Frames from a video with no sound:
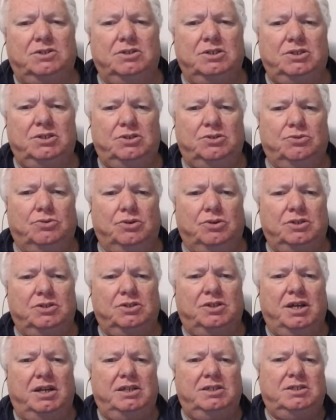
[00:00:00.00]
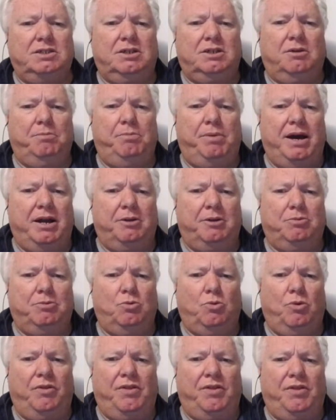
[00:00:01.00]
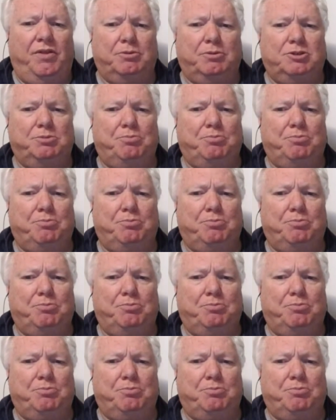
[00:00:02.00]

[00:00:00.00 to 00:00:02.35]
storage that isn't compatible with Apple's